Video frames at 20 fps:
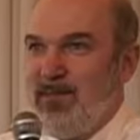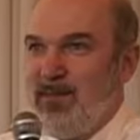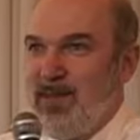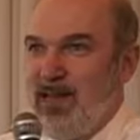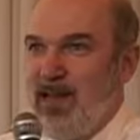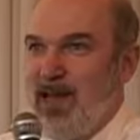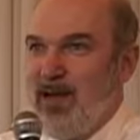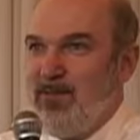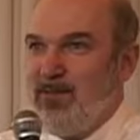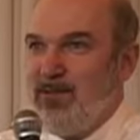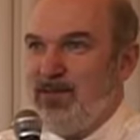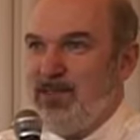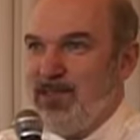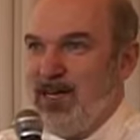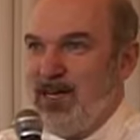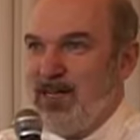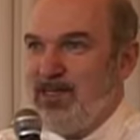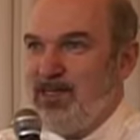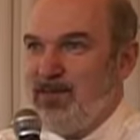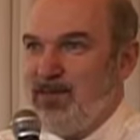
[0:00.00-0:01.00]
They are
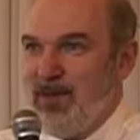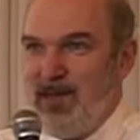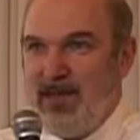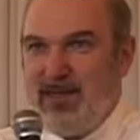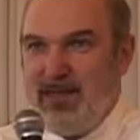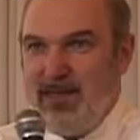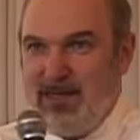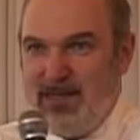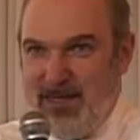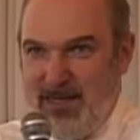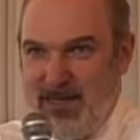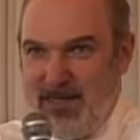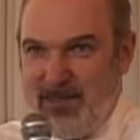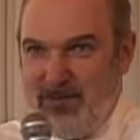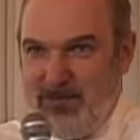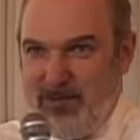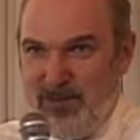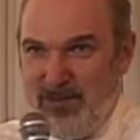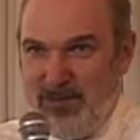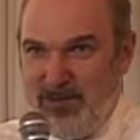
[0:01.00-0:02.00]
protected by the
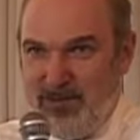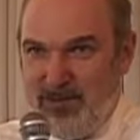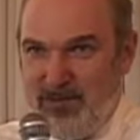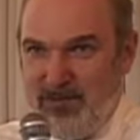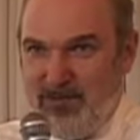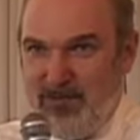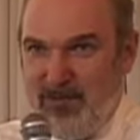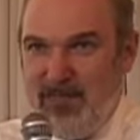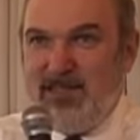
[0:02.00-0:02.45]
Italian police.